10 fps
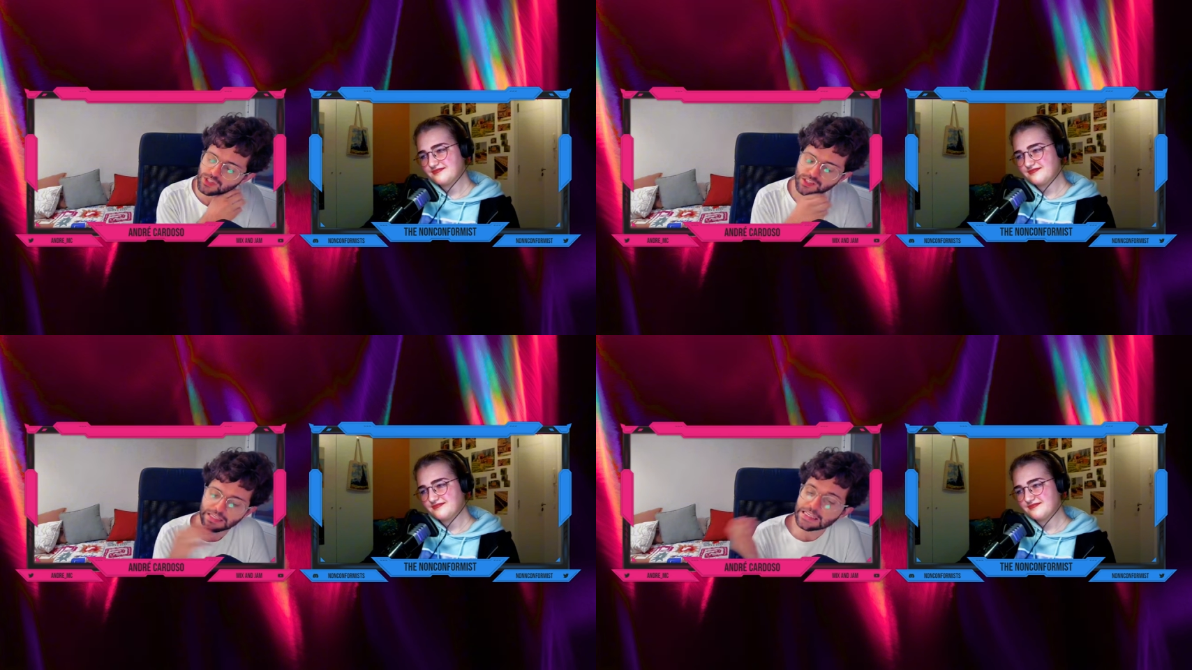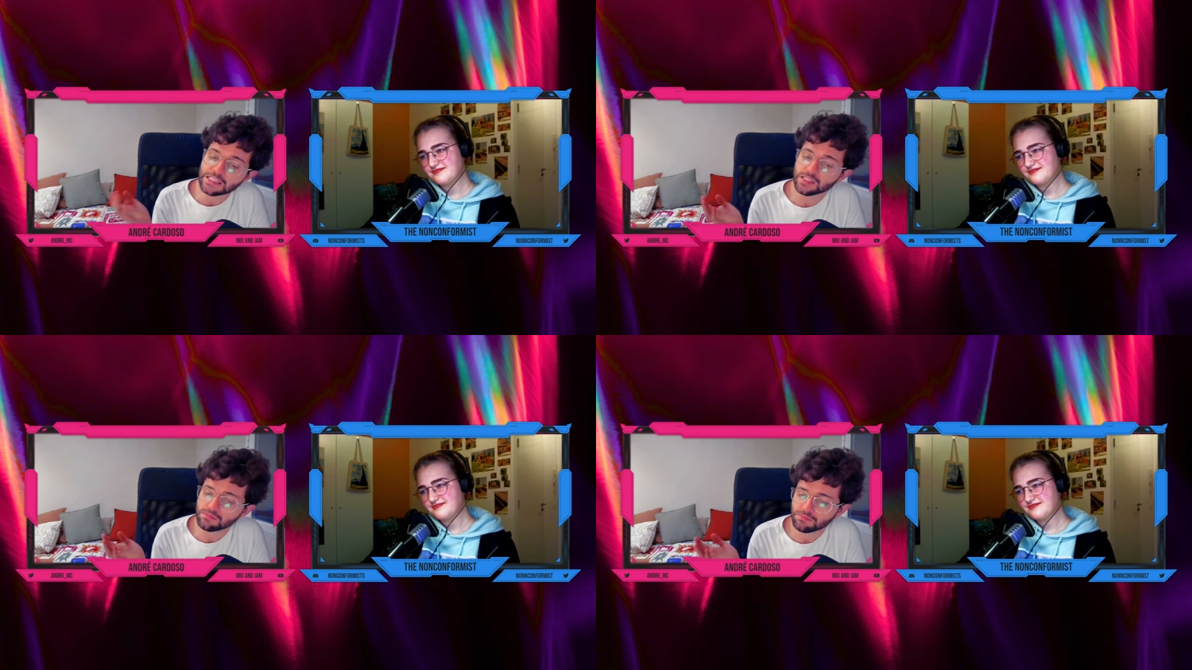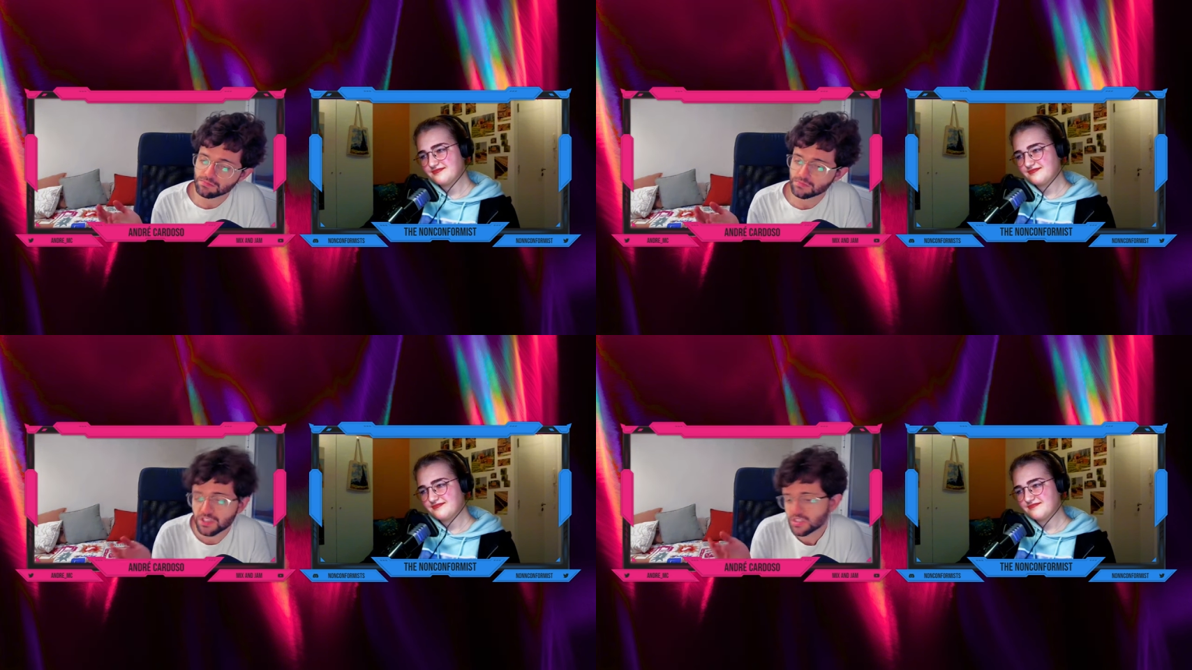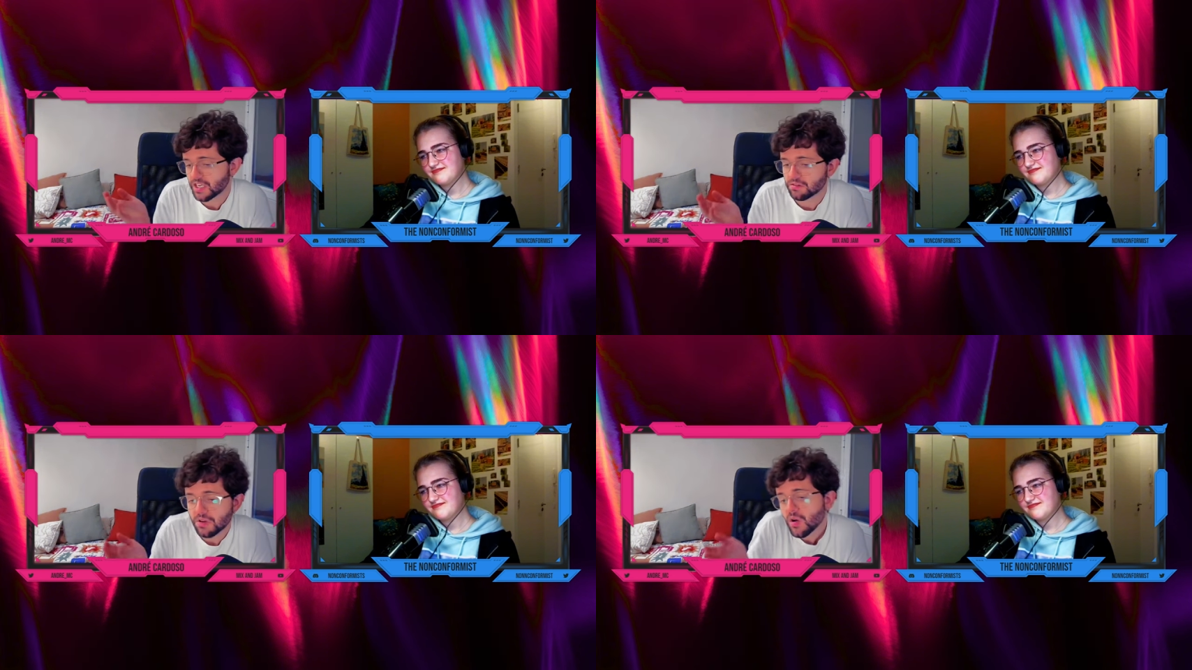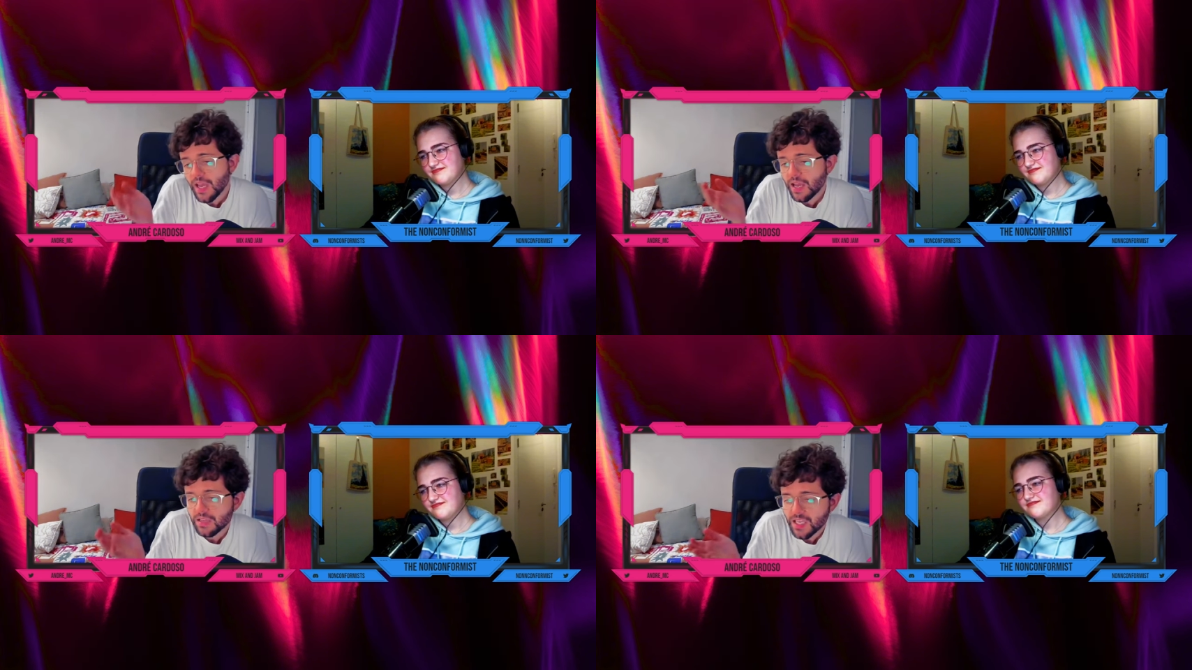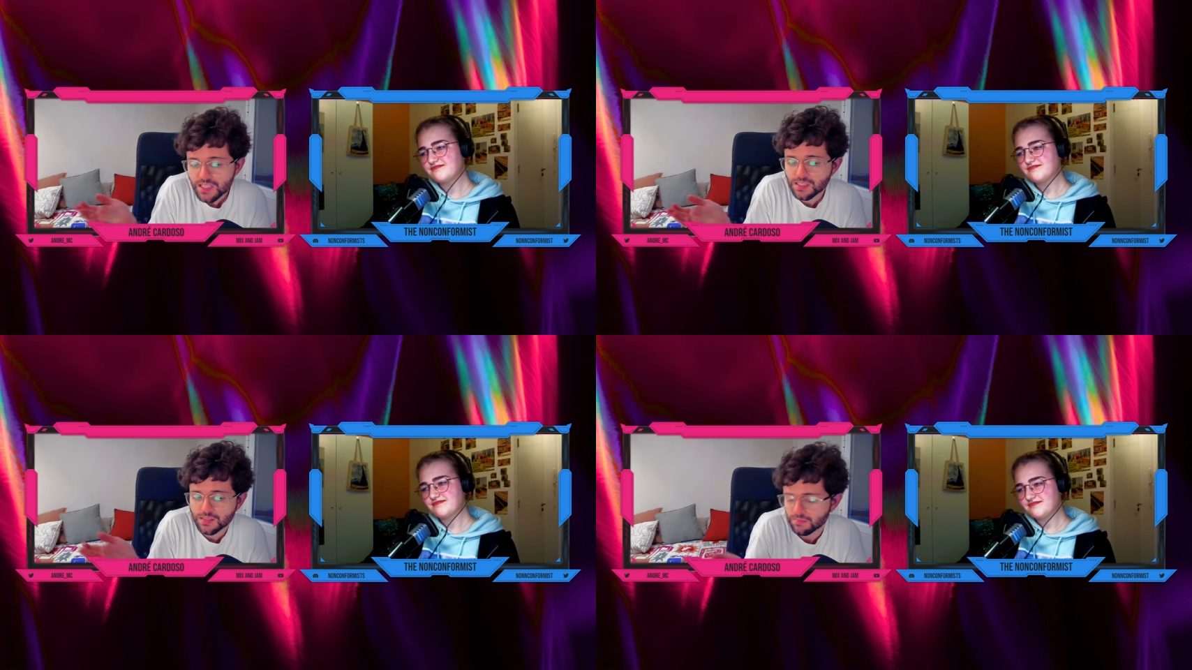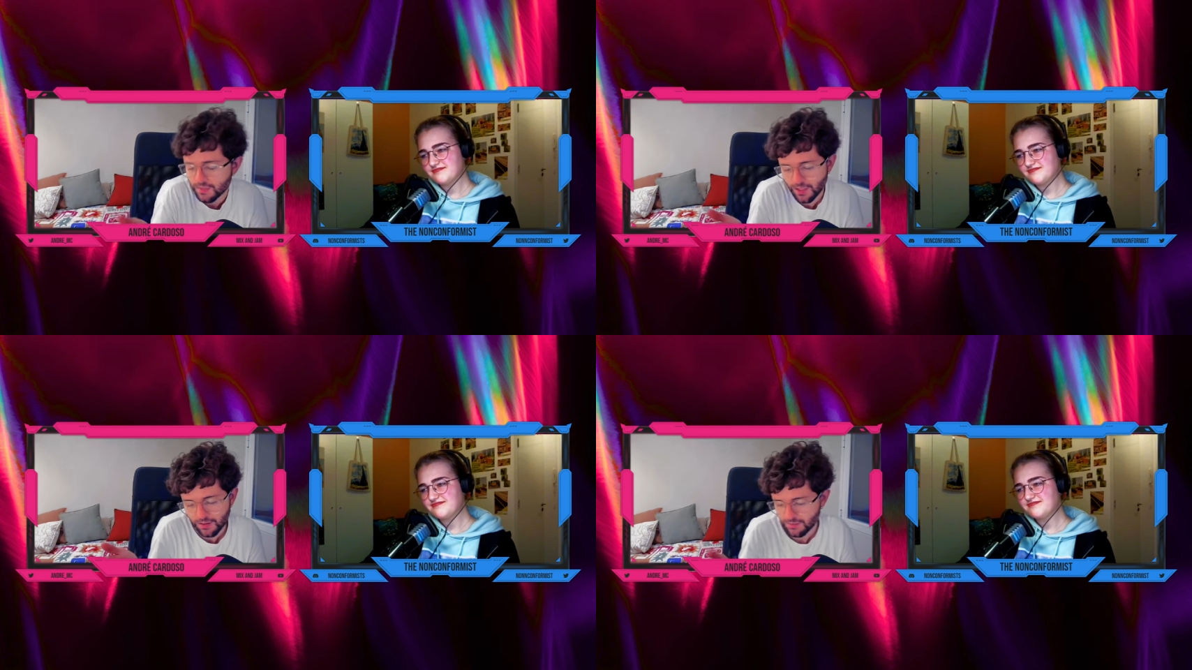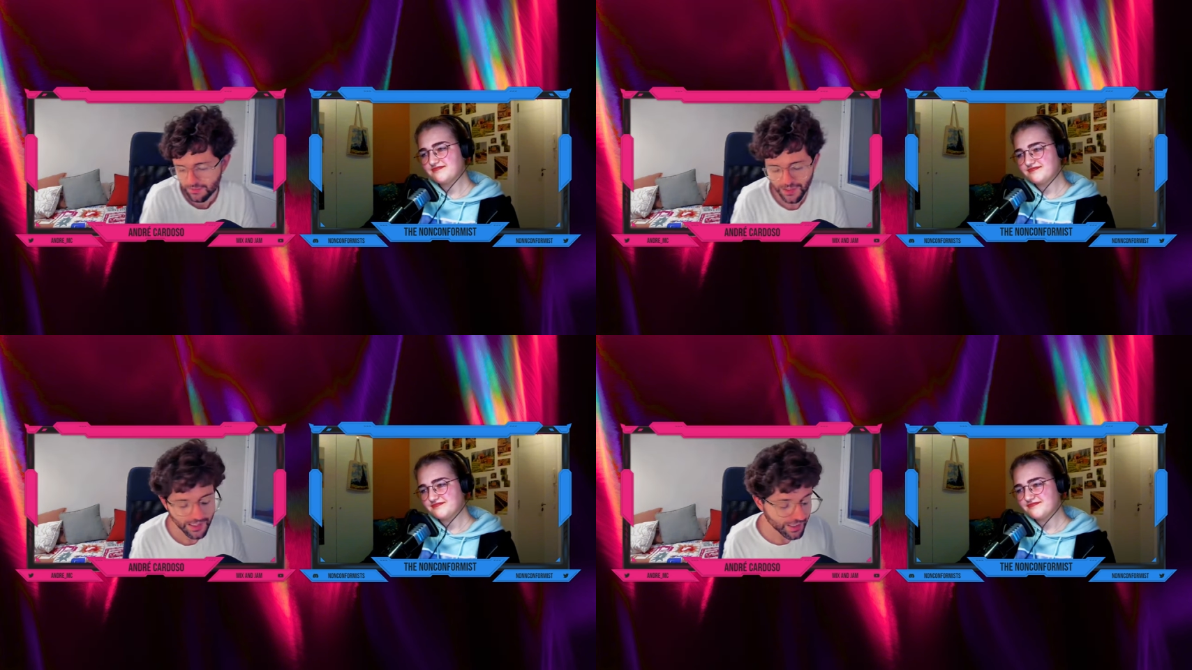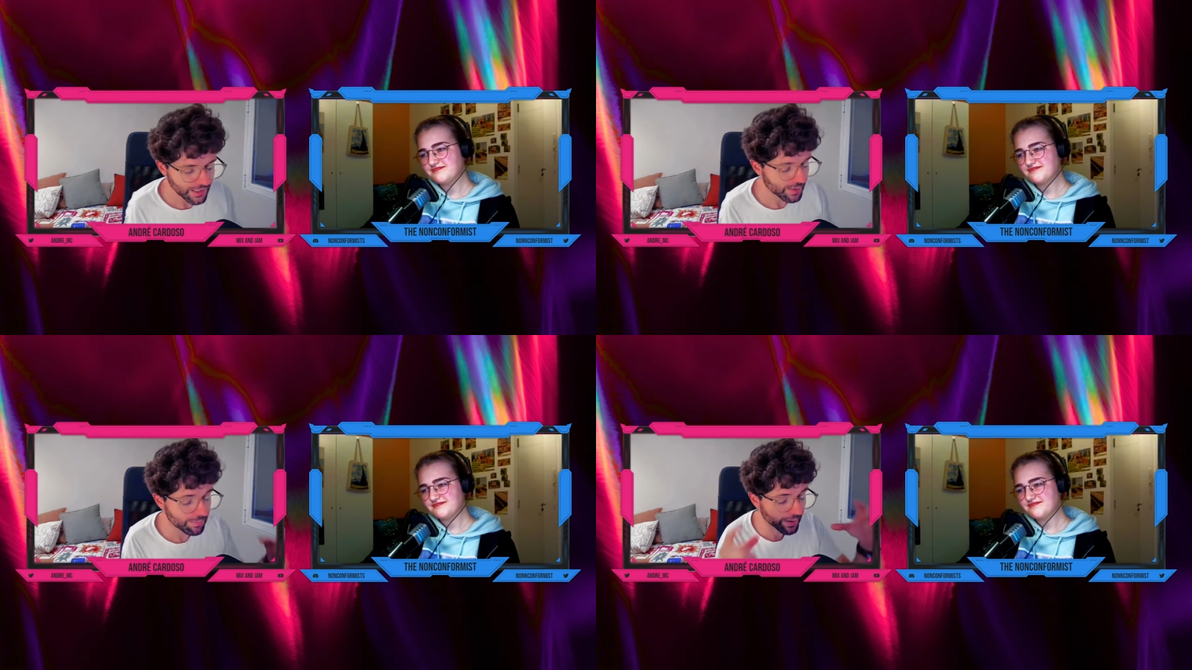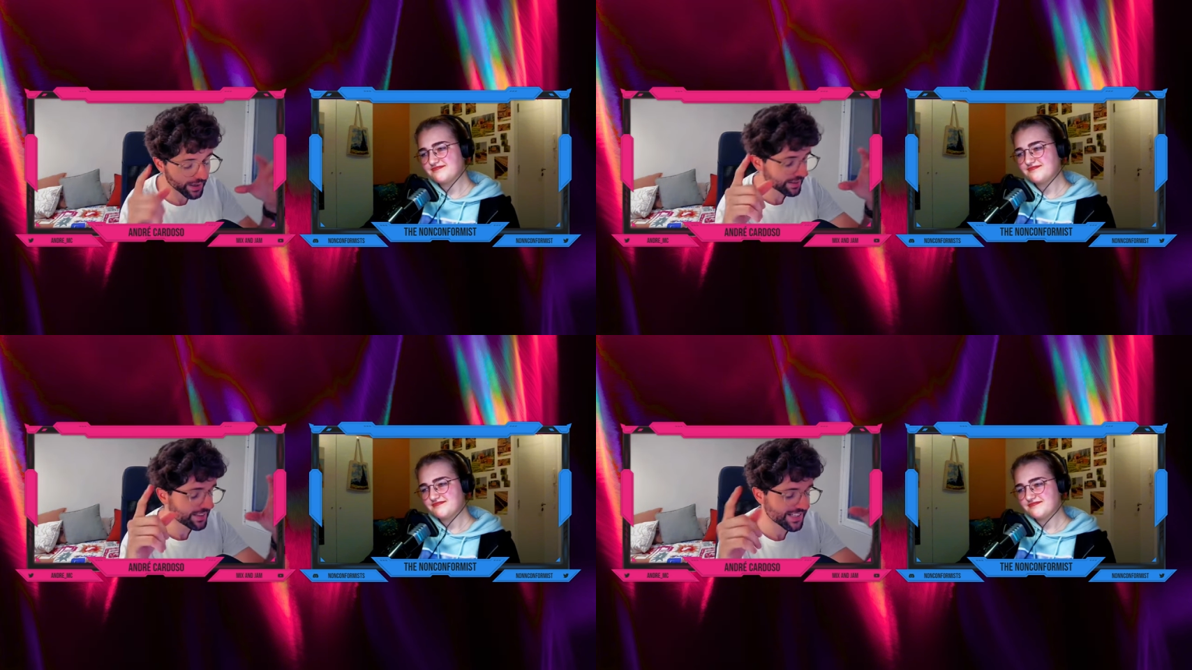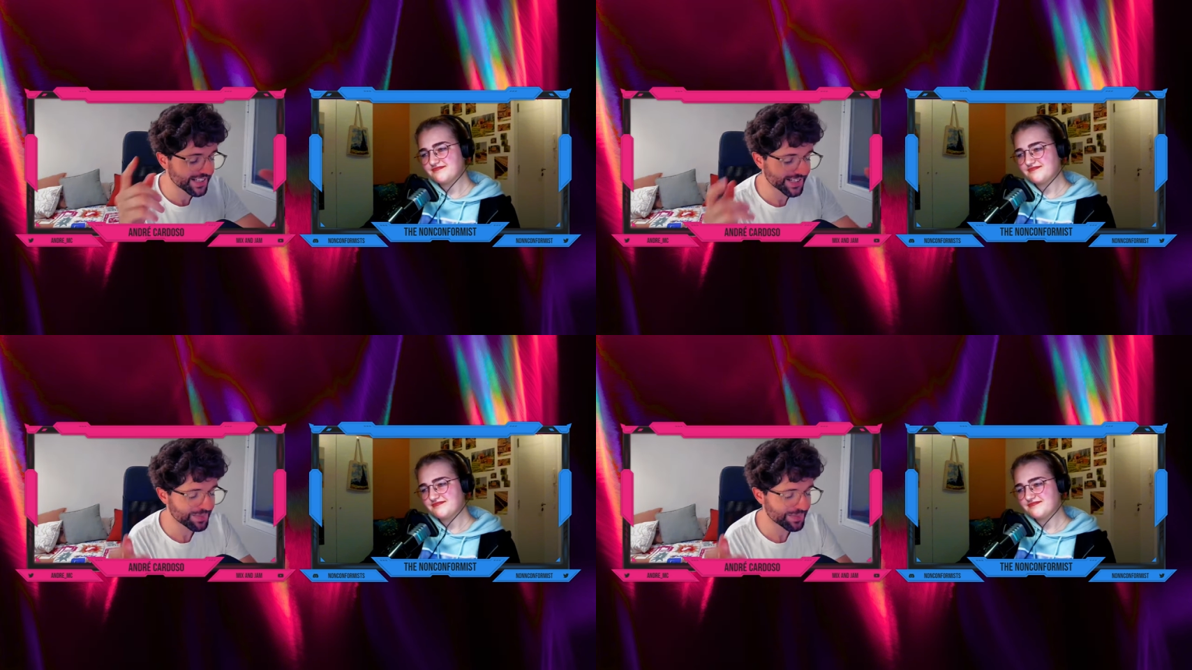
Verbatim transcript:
Speaker 1: just easy, just like, oh yeah, easy, I don't know, a button that says